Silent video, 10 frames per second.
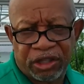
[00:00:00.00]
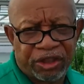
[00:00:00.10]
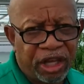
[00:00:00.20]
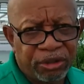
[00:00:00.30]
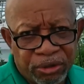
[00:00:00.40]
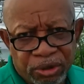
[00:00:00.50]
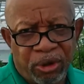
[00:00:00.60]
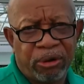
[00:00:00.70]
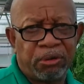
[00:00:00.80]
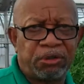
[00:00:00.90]

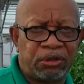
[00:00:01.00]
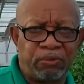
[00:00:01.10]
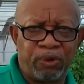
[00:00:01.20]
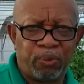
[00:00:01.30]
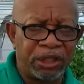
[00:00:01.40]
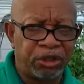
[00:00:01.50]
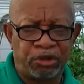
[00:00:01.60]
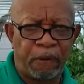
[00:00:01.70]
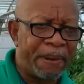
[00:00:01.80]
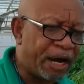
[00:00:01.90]
Thunderstorms, someone runs
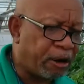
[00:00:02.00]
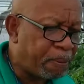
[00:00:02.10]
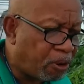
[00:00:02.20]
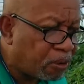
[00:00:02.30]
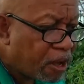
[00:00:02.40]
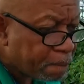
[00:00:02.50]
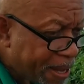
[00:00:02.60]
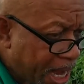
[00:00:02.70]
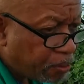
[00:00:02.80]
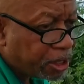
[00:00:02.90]
into a power pole.
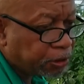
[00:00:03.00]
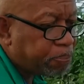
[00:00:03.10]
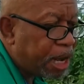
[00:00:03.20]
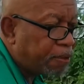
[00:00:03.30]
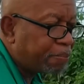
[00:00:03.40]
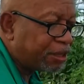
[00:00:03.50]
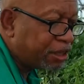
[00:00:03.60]
Power is the problem.